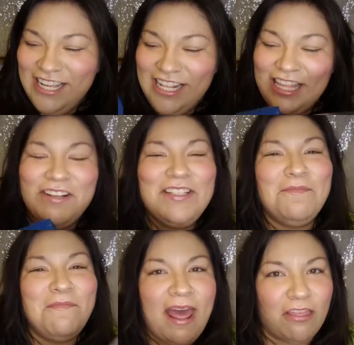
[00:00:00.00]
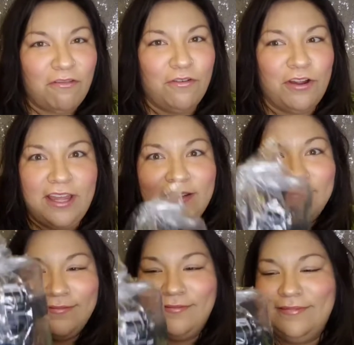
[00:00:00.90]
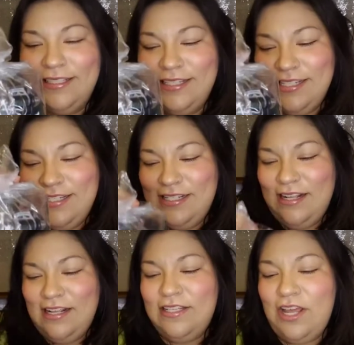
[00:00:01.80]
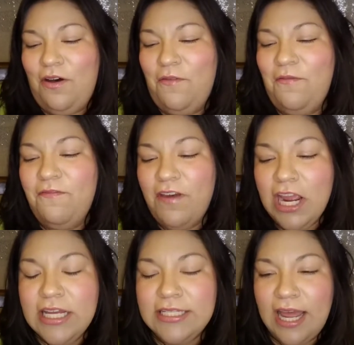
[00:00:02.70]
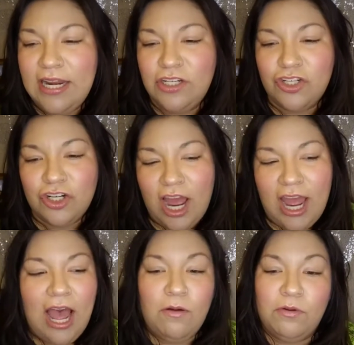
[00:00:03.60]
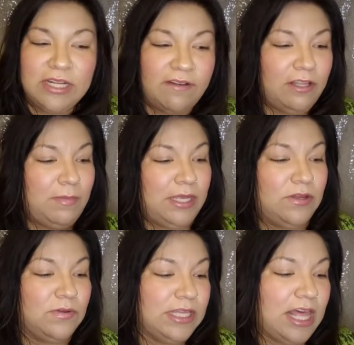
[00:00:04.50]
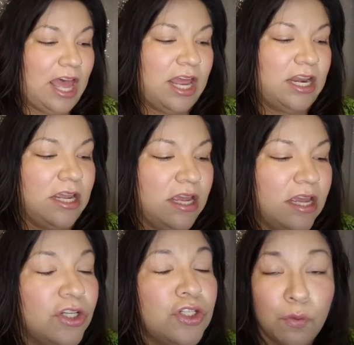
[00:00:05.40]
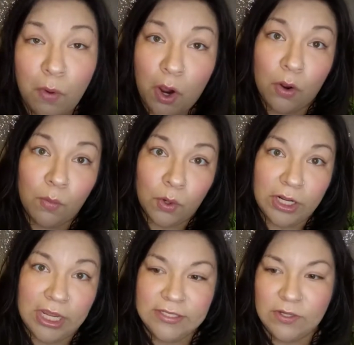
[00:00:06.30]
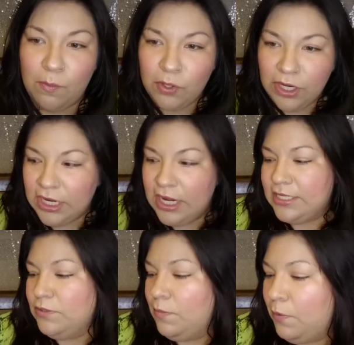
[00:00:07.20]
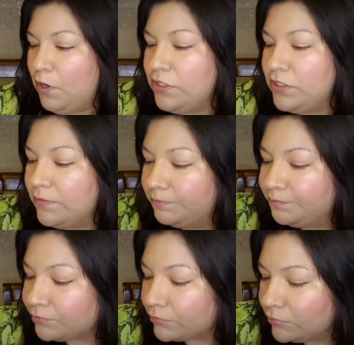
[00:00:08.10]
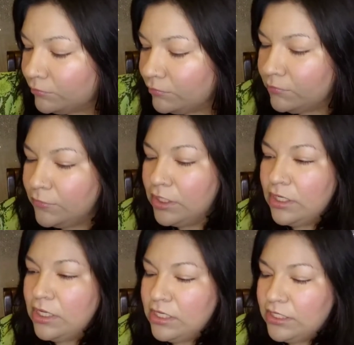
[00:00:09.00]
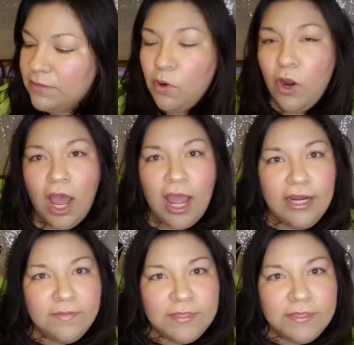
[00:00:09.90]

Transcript: There's some math for you. So very excited to try. I will definitely be using that tomorrow morning, so I'm putting it next to my purse. Some more items